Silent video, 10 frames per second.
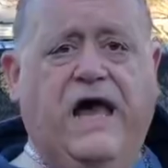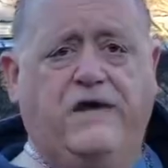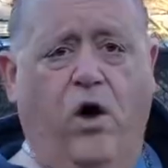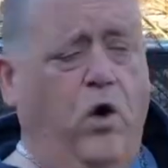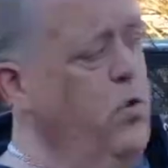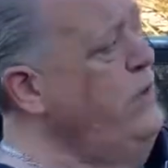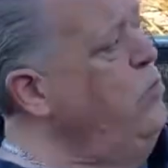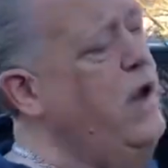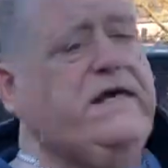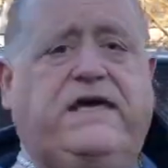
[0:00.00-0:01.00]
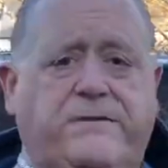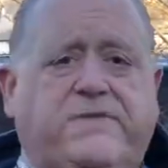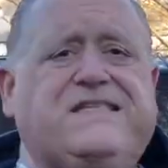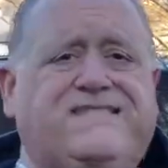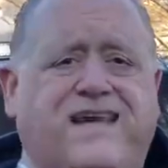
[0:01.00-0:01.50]
know, we want to keep
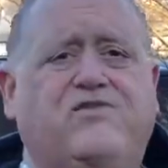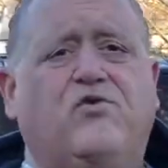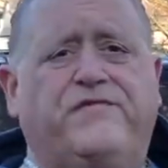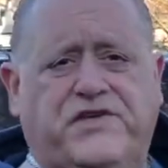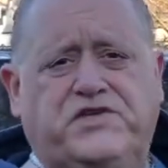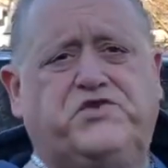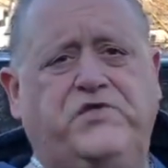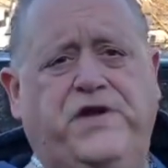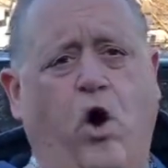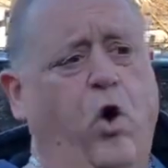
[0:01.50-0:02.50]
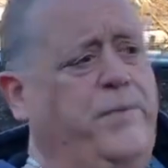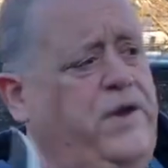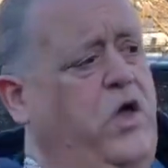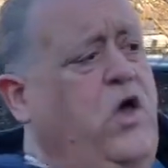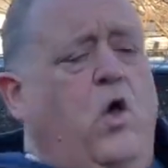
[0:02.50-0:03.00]
the center of this tree open.
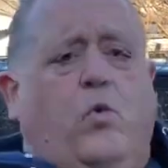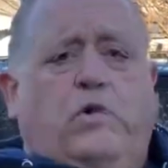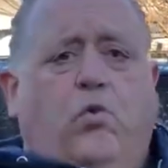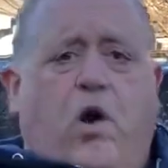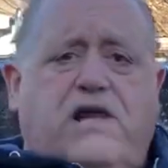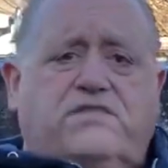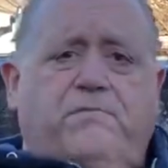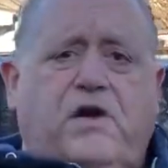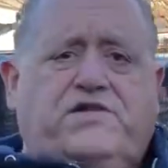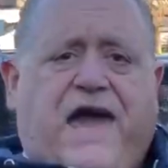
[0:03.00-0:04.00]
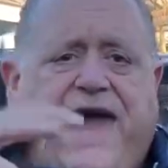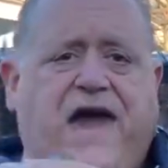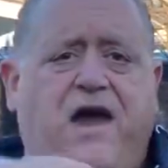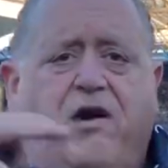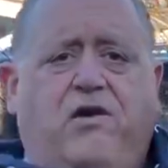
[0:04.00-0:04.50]
We want as much
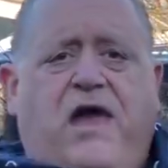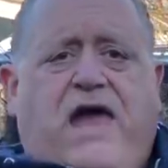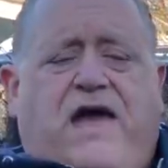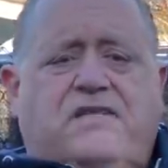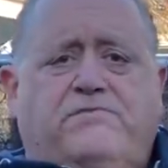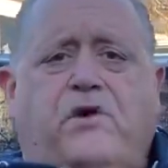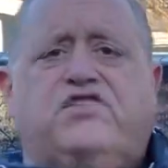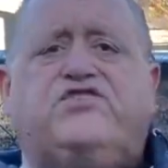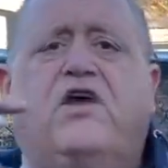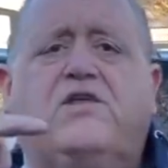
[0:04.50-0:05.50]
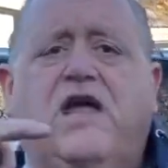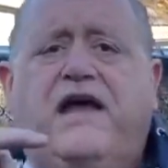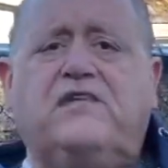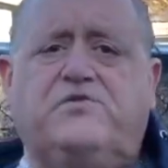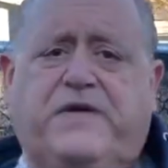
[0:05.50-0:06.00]
air and as much sunlight
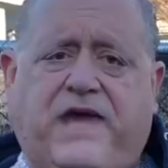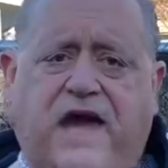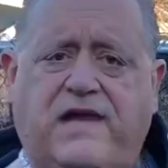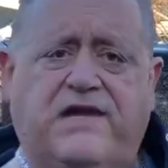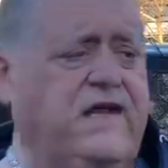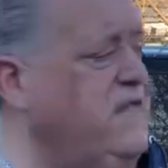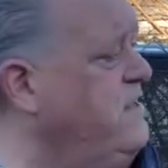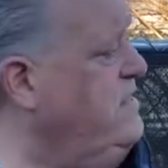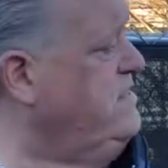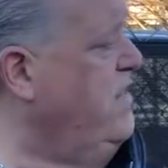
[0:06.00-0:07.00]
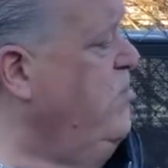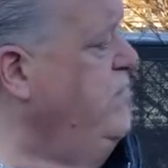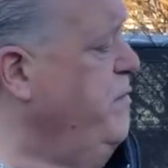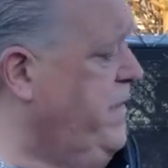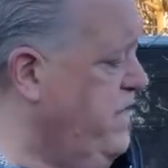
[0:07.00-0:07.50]
as we can to get into the center of
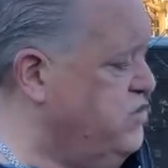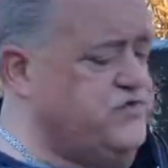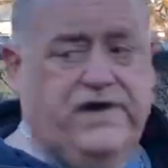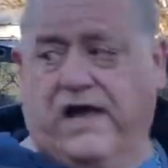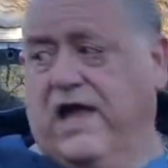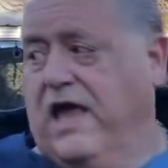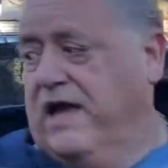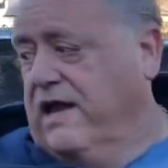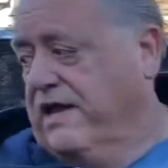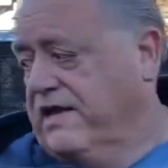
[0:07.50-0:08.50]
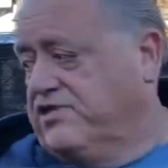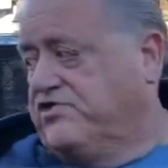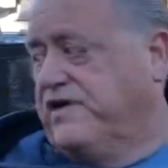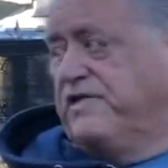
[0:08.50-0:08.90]
the peach tree. Now this tree's